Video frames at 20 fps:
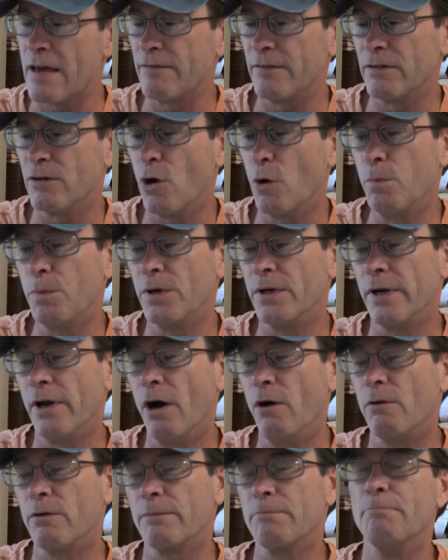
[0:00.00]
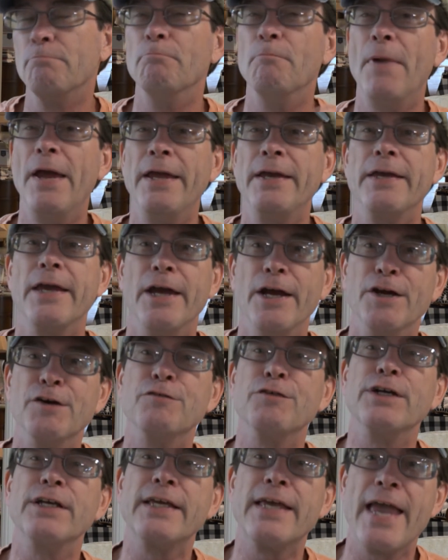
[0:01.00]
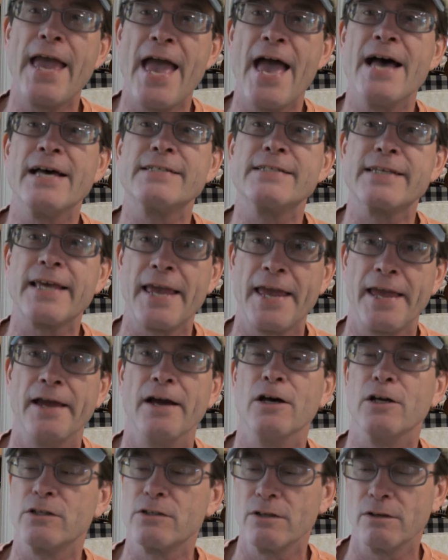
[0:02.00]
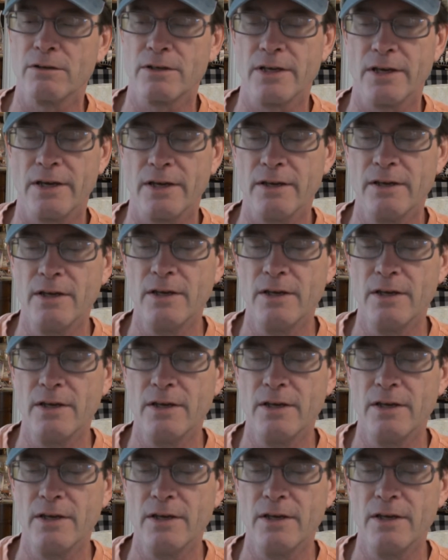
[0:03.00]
haven't opened it. Oh, make every cast count. Okay.